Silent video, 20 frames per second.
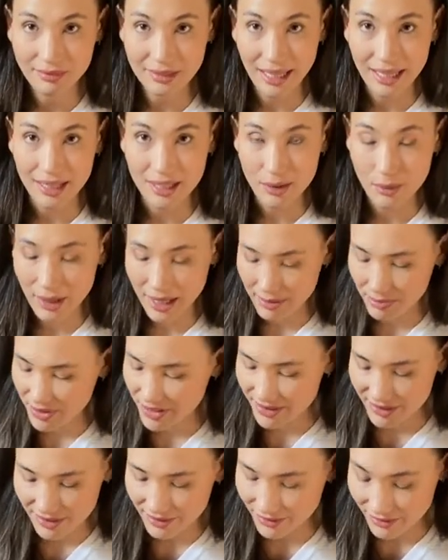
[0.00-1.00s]
handy
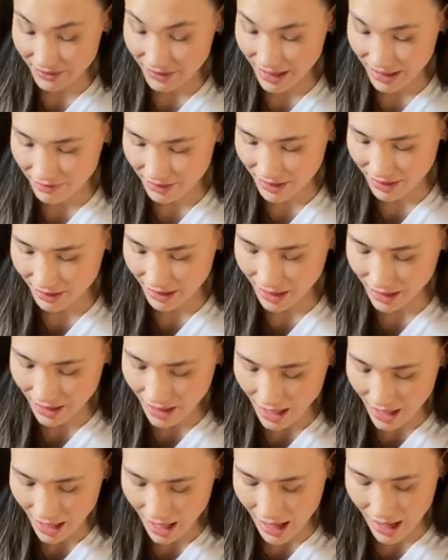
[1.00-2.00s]
wipes for everything,
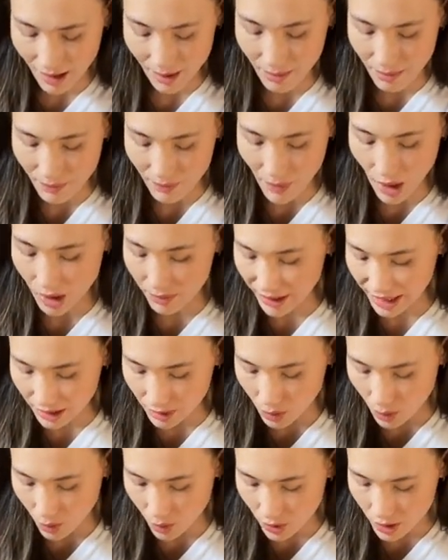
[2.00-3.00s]
all my
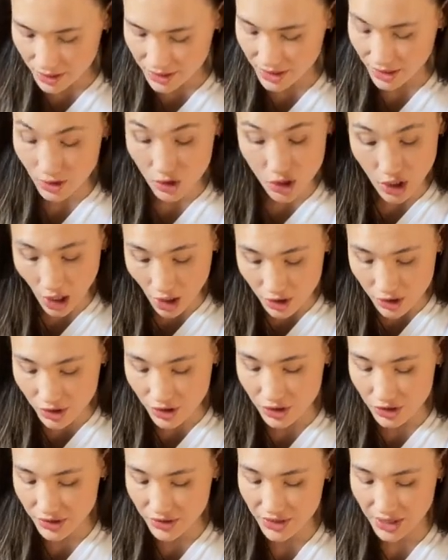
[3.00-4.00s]
cords and
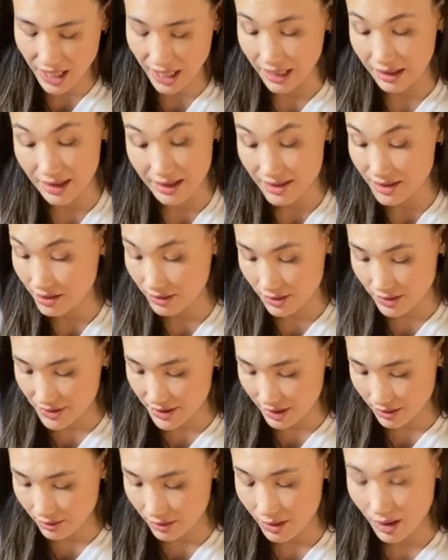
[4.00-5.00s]
chargers, and I still use
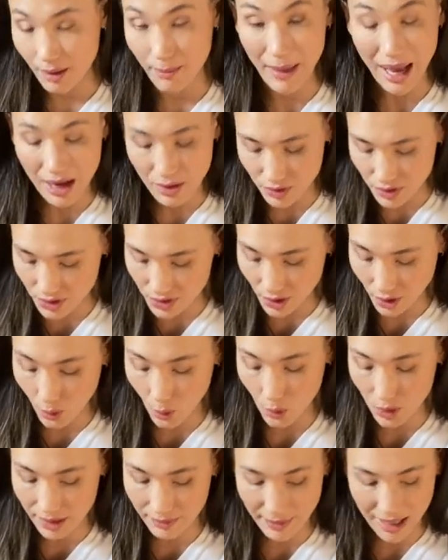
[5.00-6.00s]
a mouse, a
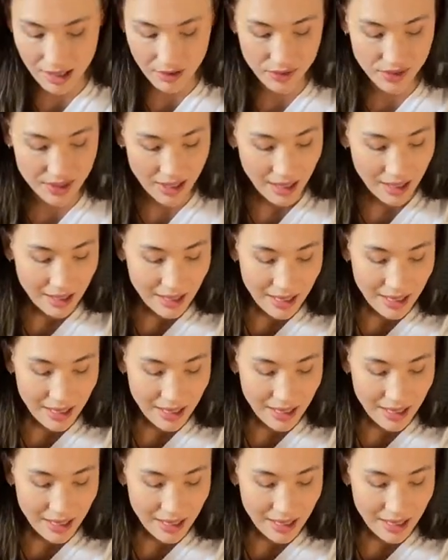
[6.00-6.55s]
corded mouse.